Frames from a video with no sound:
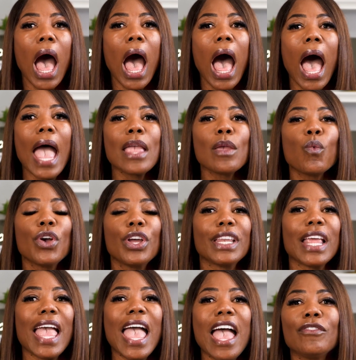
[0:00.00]
I
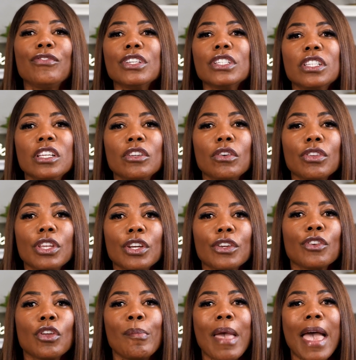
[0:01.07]
would every single year,
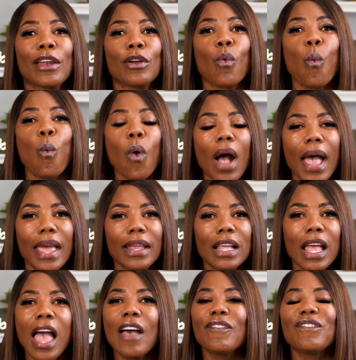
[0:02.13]
no matter what,
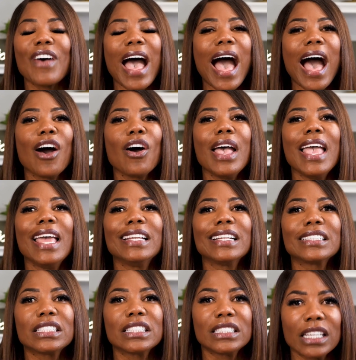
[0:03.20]
file an
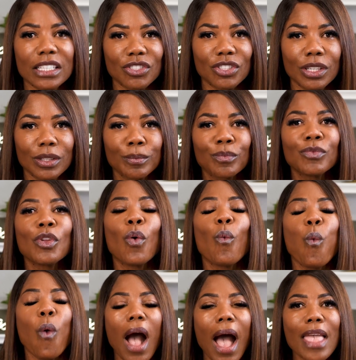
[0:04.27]
extension.
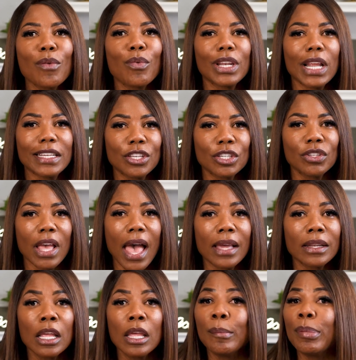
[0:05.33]
Why would I do
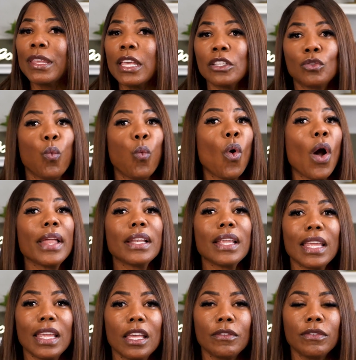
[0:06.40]
that? Because what
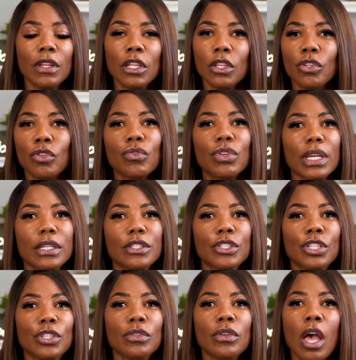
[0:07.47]
if you get
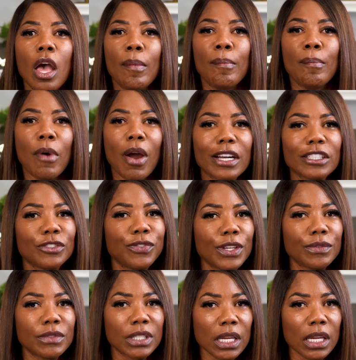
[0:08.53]
to March
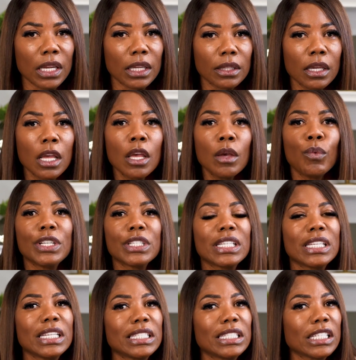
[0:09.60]
15th when
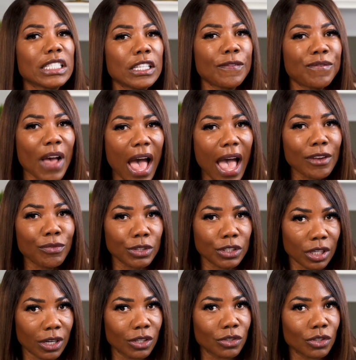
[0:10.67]
1065
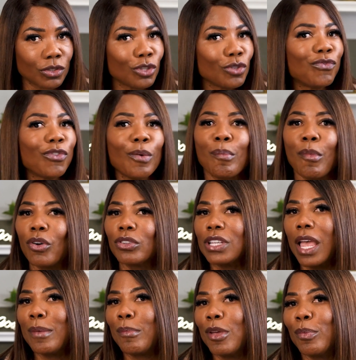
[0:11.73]
returns are due for
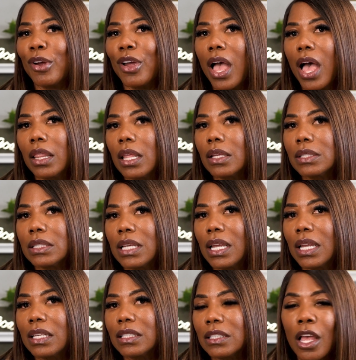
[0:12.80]
multi-member
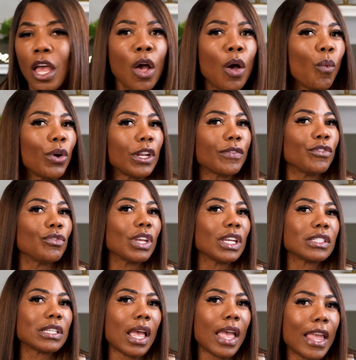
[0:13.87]
LLCs? What if you
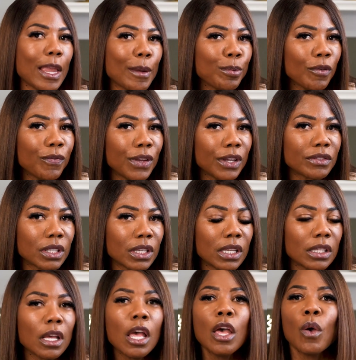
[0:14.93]
get to April
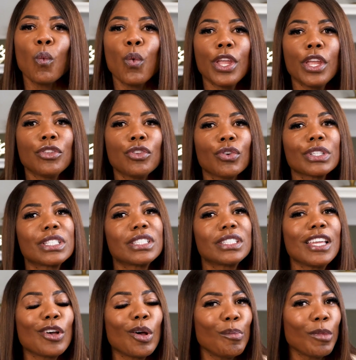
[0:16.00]
15th when your
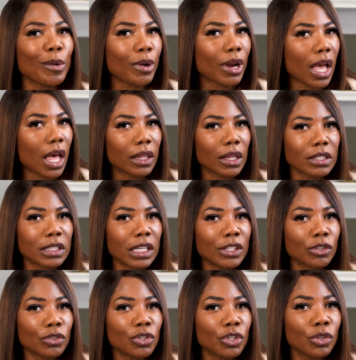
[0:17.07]
single member LLCs
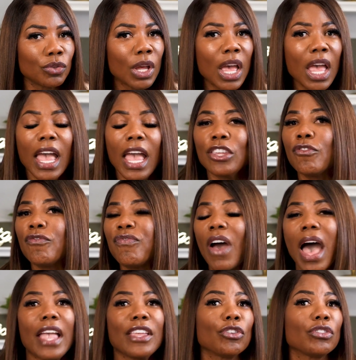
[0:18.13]
are due and you
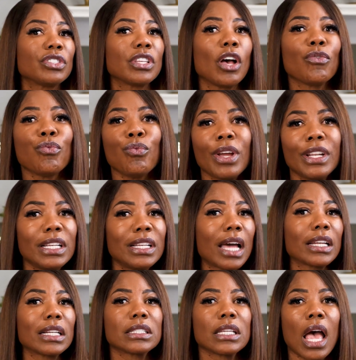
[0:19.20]
find yourself running
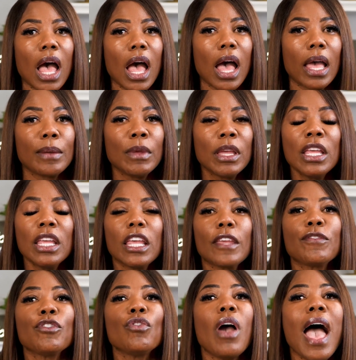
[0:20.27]
out of time?
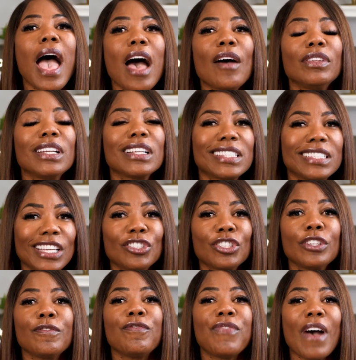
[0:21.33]
If you have an
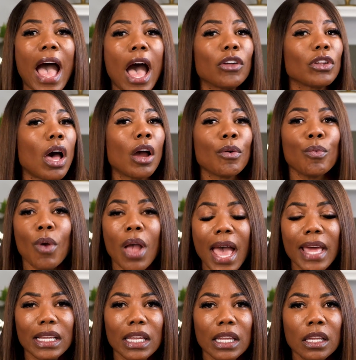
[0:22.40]
extension filed
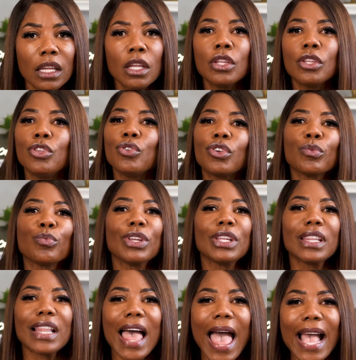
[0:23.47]
already, you can
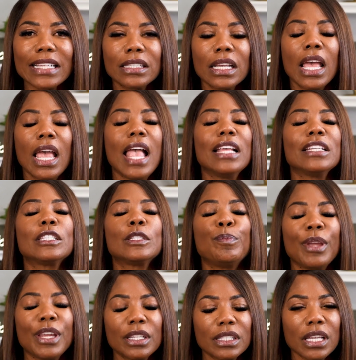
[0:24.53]
relax and
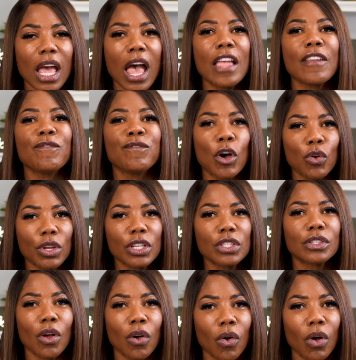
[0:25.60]
spend time
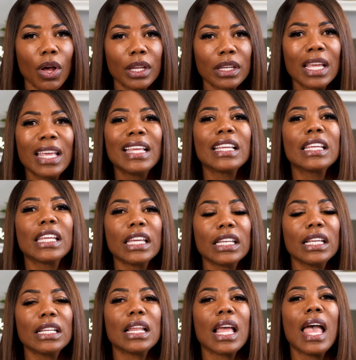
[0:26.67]
focused on
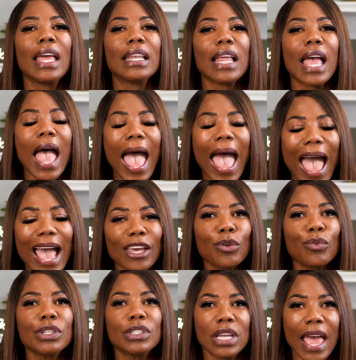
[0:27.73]
getting an
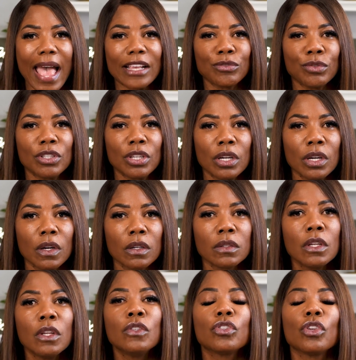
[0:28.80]
accurate tax return
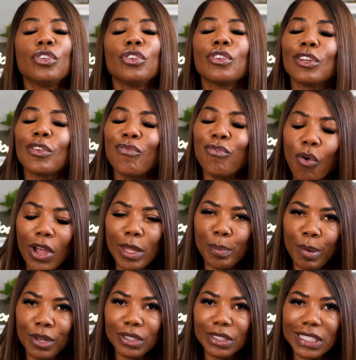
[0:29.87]
so you can avoid
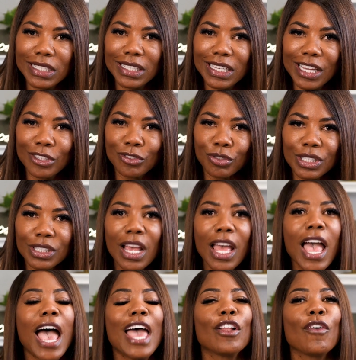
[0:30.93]
penalties and interest
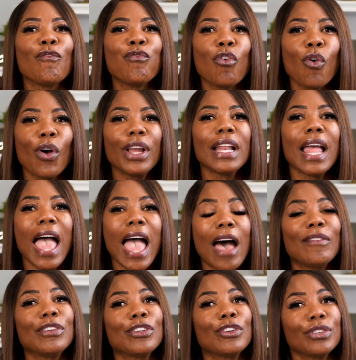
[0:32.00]
and avoid
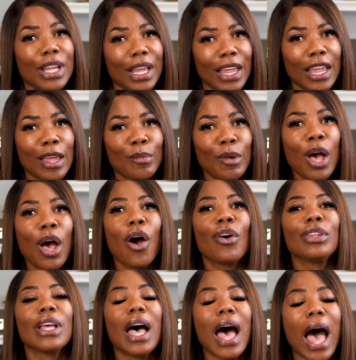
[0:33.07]
having your name
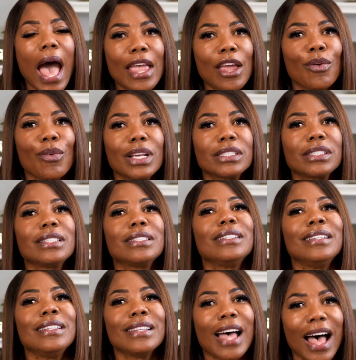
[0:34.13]
on the IRS's
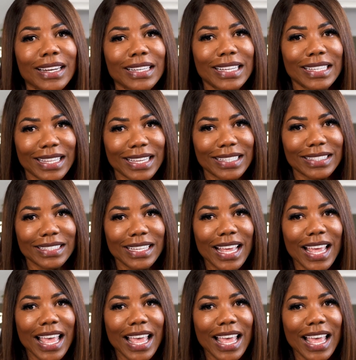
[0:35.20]
naughty list.